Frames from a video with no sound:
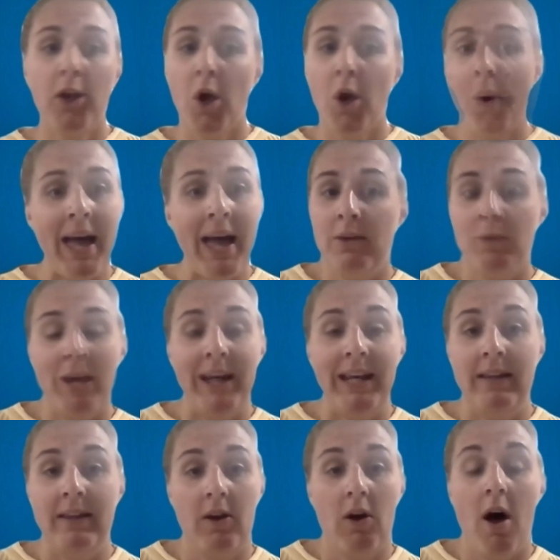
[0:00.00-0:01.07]
go ahead and
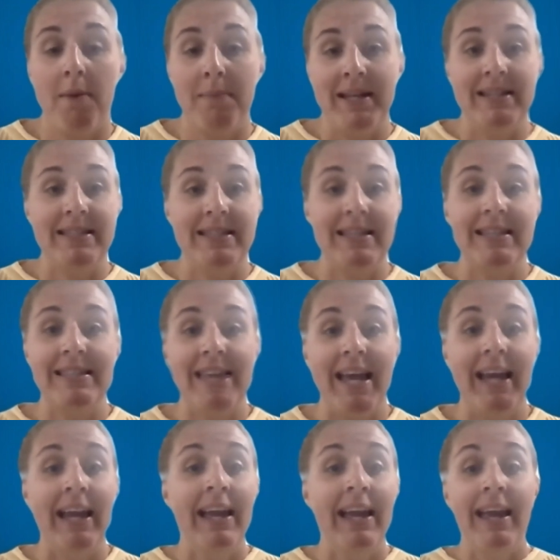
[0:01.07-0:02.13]
write in the comments and
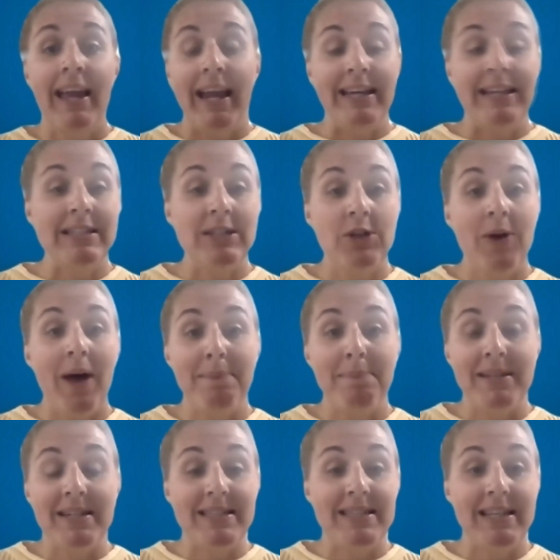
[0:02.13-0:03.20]
say, hey, did you
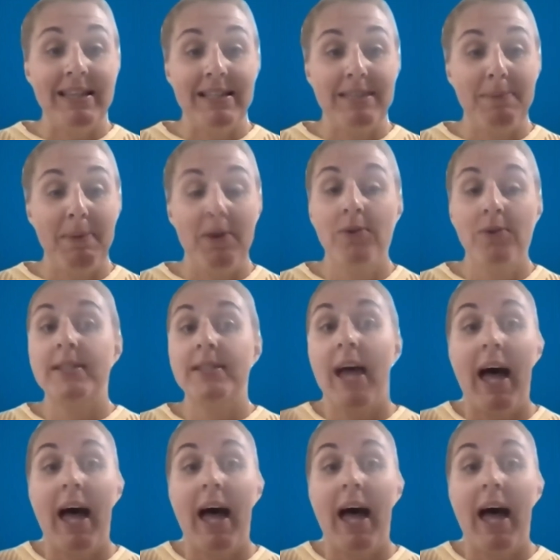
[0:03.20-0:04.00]
happen to see this post?